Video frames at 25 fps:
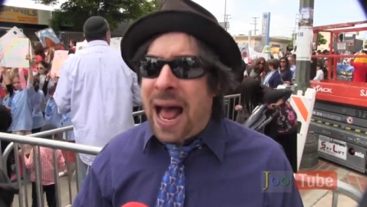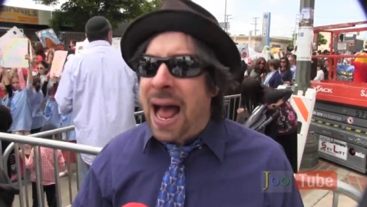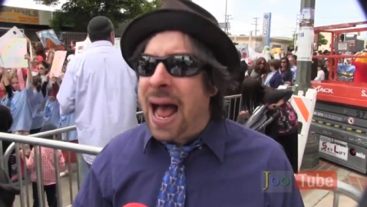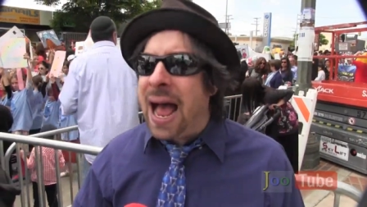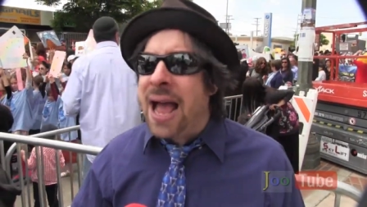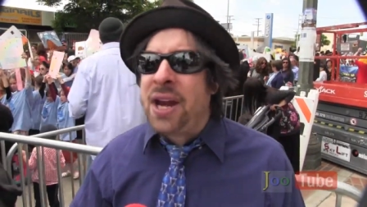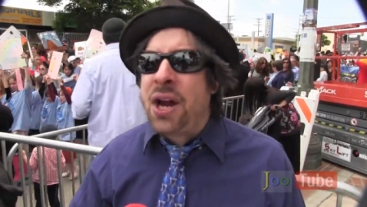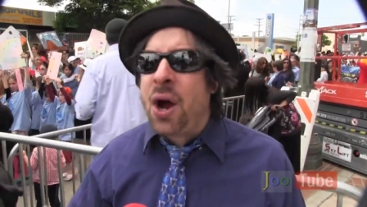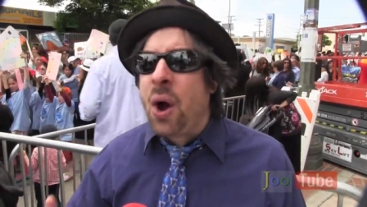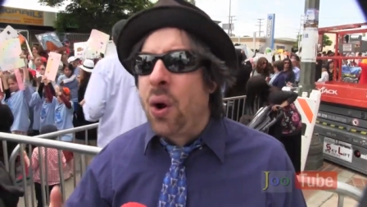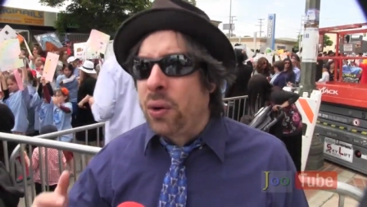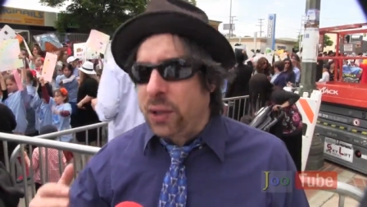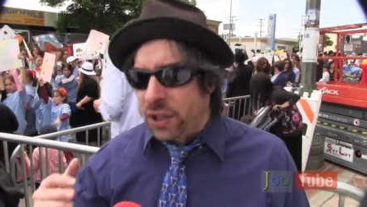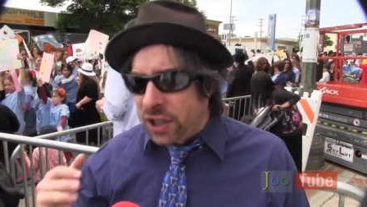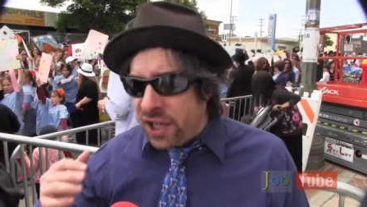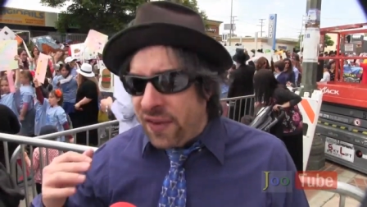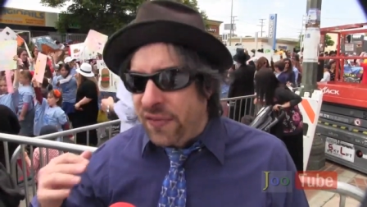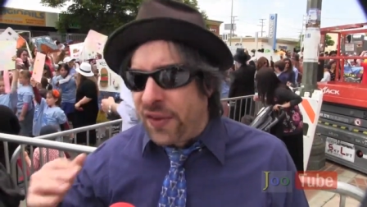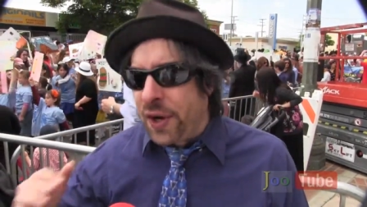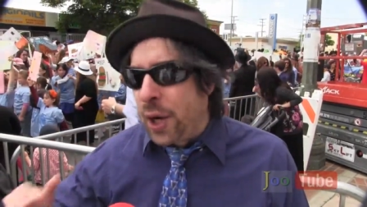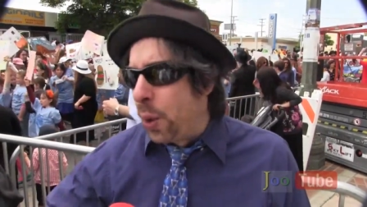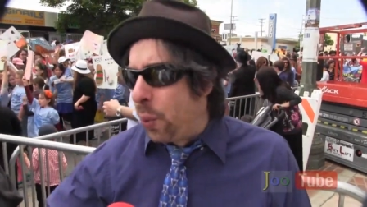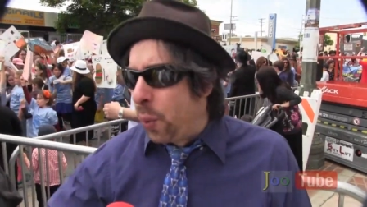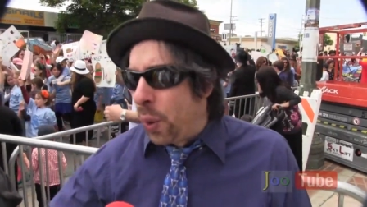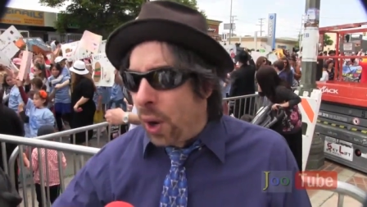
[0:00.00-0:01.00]
I don't
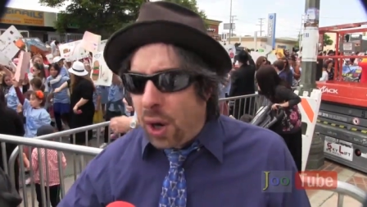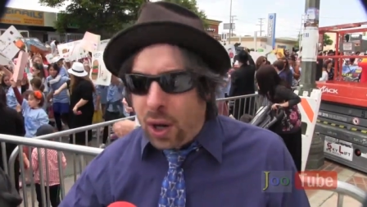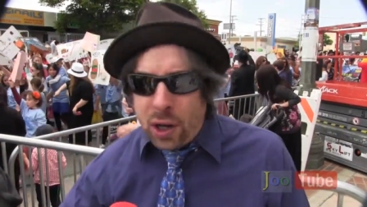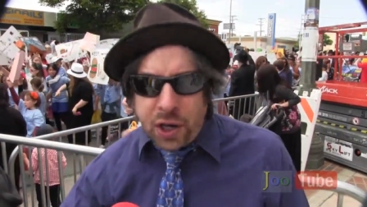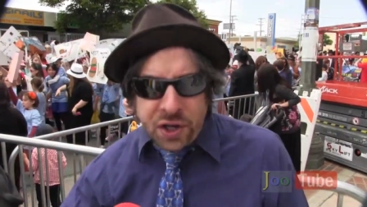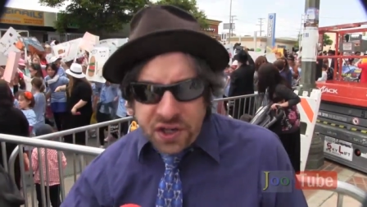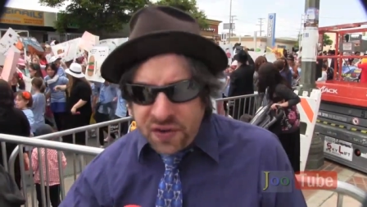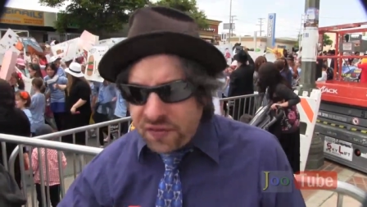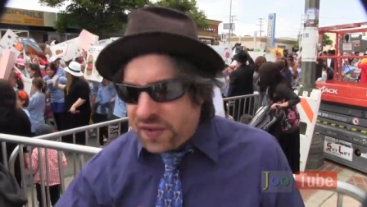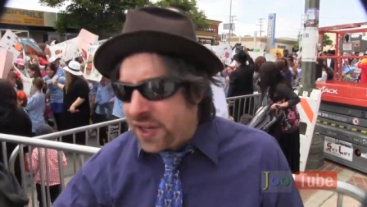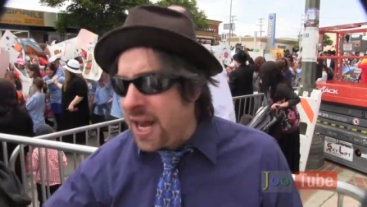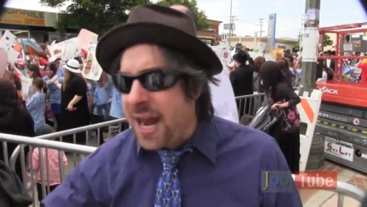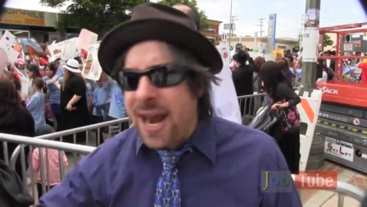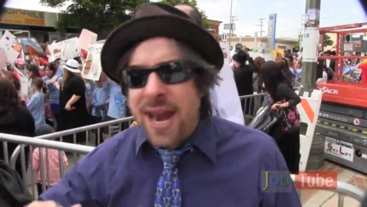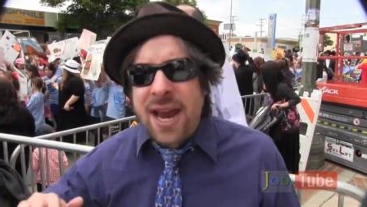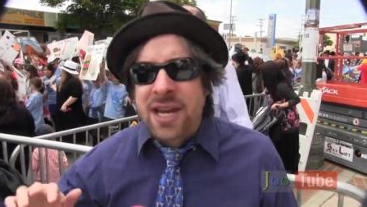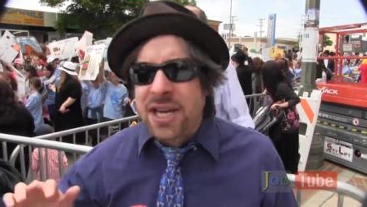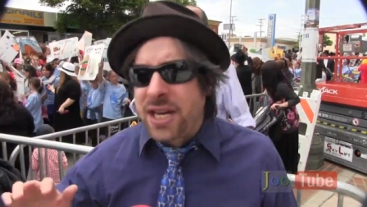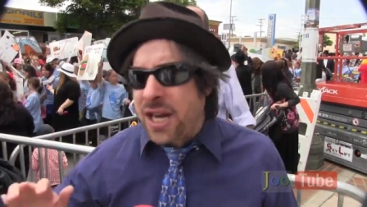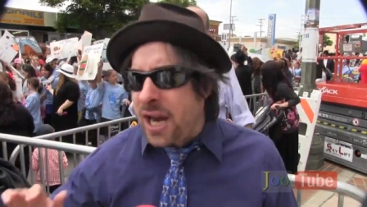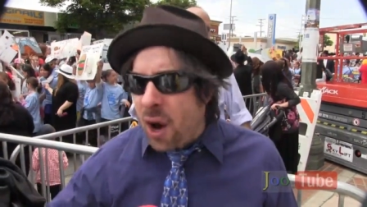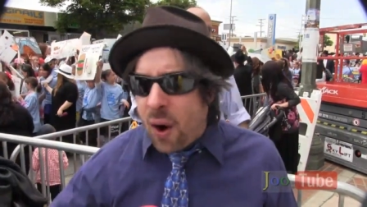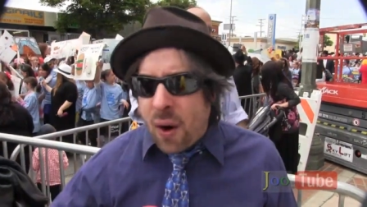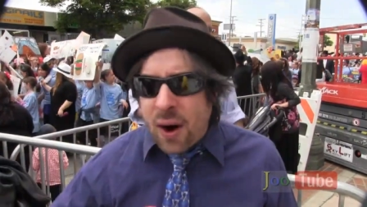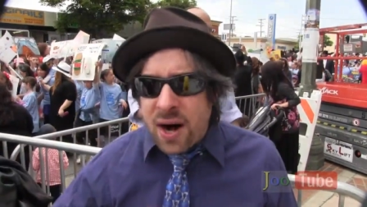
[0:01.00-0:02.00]
live in a world of
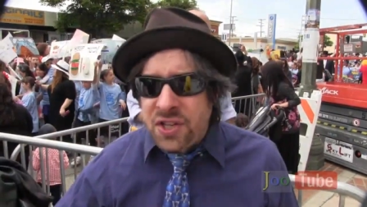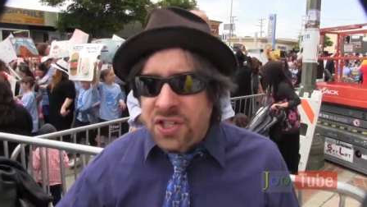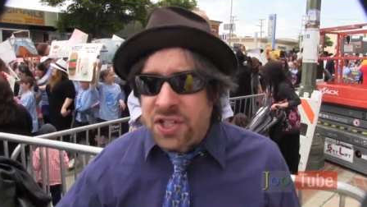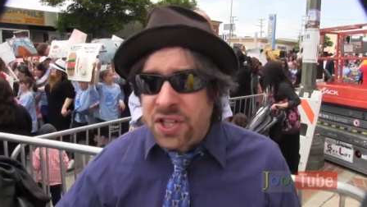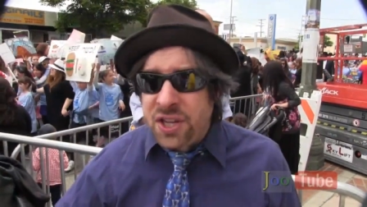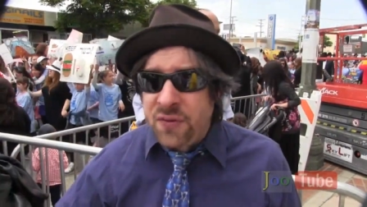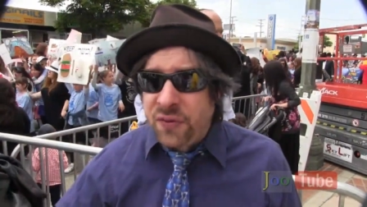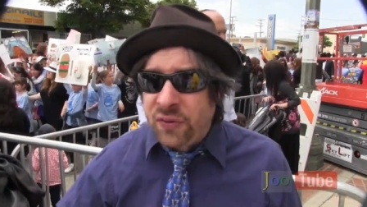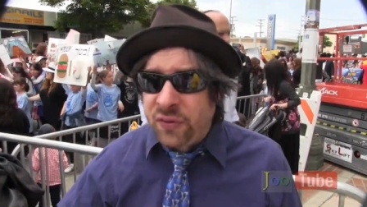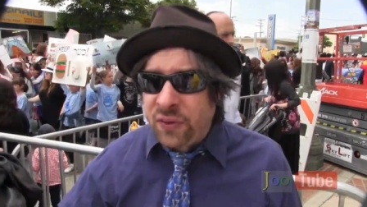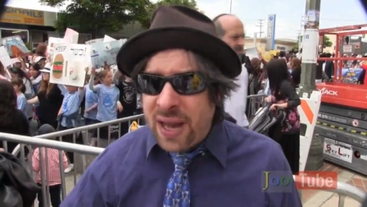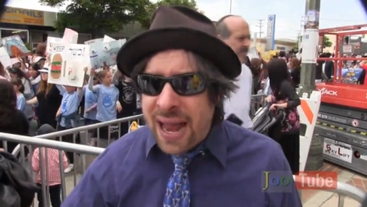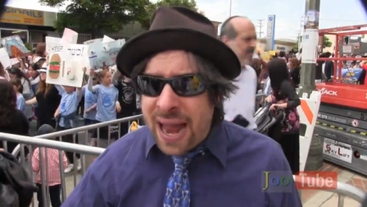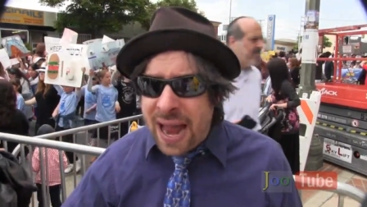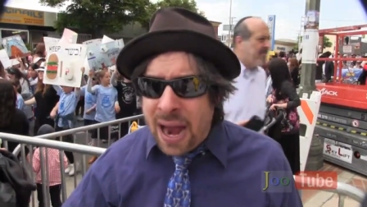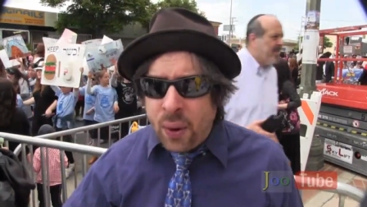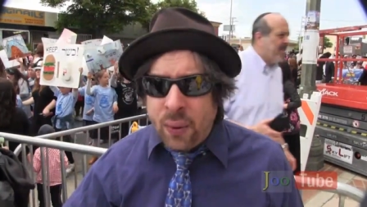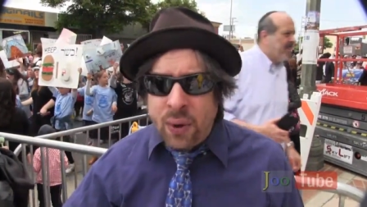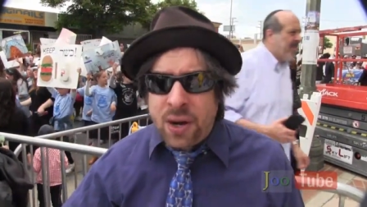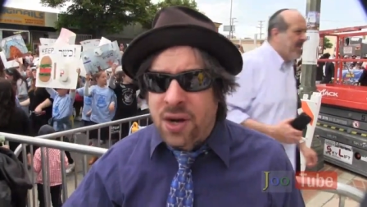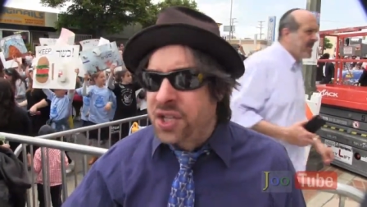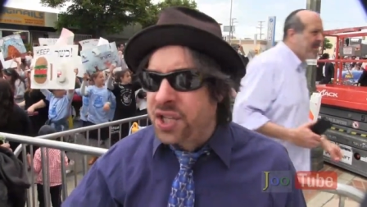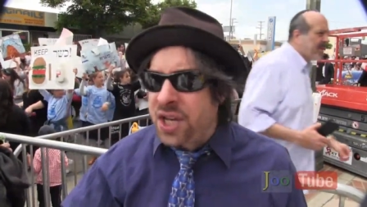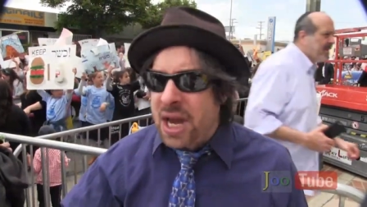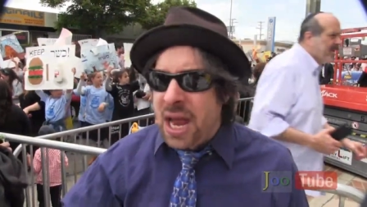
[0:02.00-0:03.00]
candy hearts and
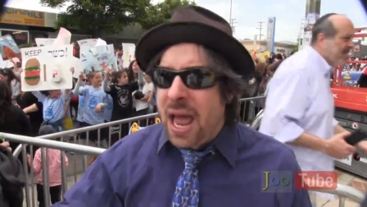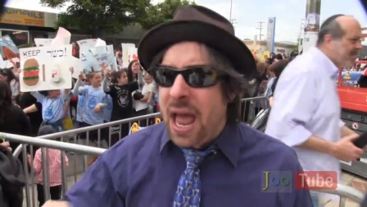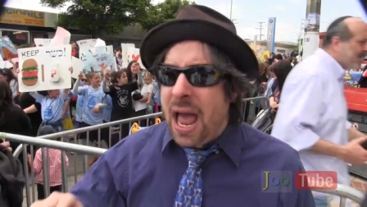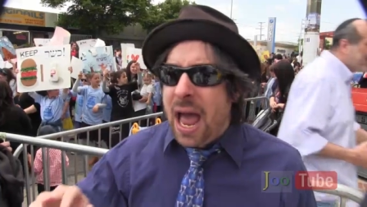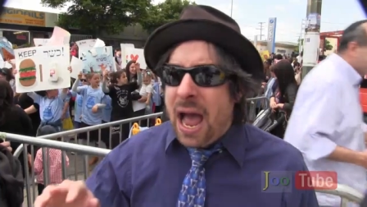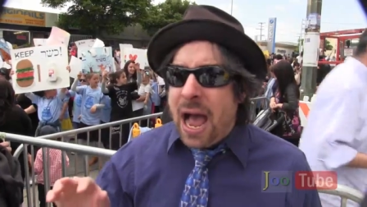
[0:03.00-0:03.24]
flowers.